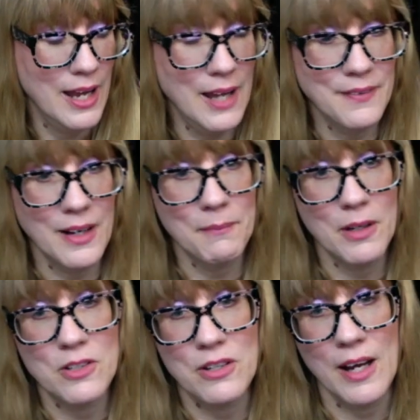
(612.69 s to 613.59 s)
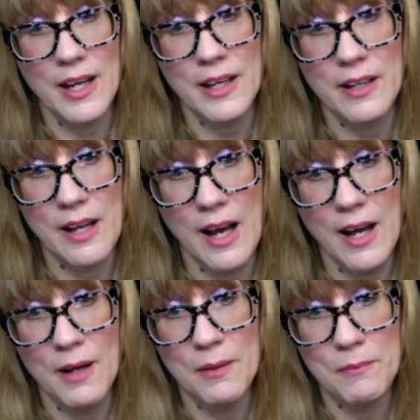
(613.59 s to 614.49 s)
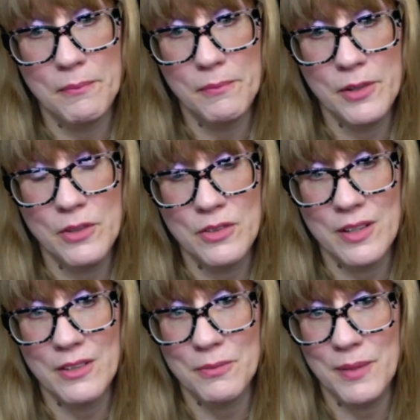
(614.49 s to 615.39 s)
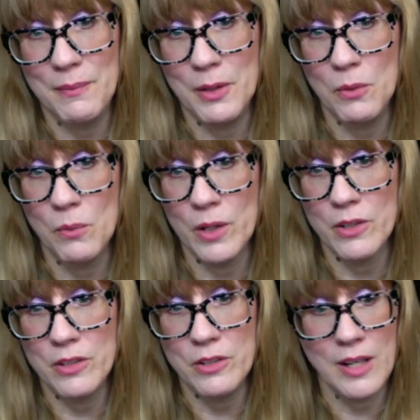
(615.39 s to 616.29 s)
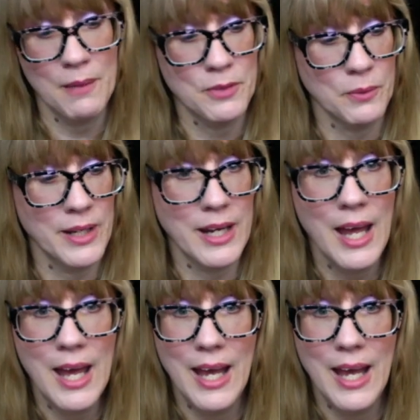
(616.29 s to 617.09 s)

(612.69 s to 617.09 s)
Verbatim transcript: And then I'm going to try and use this maybe 1 or 2 times a week.